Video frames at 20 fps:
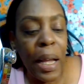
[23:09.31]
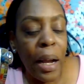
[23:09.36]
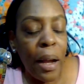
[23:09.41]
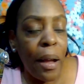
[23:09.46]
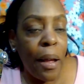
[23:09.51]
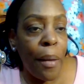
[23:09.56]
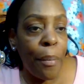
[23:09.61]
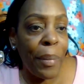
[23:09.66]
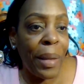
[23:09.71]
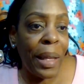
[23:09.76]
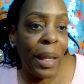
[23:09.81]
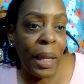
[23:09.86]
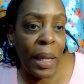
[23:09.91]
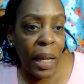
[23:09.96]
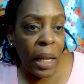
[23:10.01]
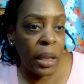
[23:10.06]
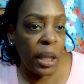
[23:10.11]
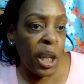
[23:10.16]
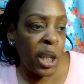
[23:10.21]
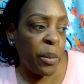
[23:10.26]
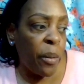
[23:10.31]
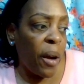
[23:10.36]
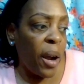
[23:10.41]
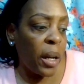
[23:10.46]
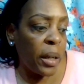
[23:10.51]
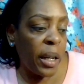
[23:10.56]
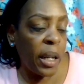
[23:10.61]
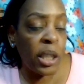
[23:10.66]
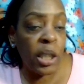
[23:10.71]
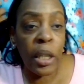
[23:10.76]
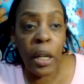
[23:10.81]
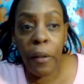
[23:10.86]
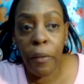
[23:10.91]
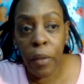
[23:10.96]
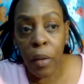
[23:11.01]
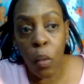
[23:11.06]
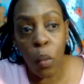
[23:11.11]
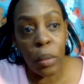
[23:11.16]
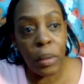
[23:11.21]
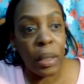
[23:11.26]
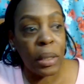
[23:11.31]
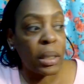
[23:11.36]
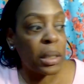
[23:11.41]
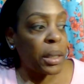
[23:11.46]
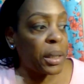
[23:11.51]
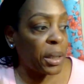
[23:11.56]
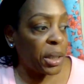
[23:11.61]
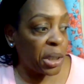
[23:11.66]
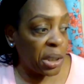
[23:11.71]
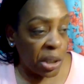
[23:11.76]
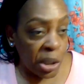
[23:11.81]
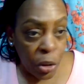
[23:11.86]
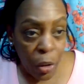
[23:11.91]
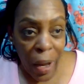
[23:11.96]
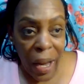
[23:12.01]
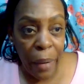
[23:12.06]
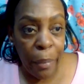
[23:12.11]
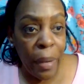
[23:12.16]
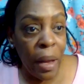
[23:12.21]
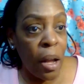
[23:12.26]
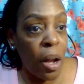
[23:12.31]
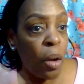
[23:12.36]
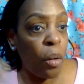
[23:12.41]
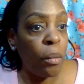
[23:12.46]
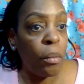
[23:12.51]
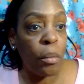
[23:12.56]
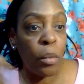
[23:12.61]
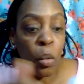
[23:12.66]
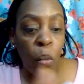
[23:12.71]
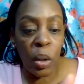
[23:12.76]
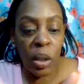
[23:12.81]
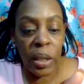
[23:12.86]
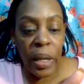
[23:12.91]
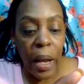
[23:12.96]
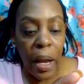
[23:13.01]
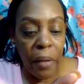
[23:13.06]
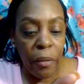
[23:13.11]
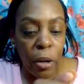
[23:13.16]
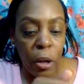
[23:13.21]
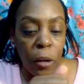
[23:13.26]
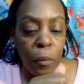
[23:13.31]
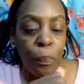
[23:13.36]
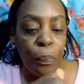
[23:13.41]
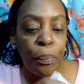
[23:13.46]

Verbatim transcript: um, get these products if you want to try them out whichever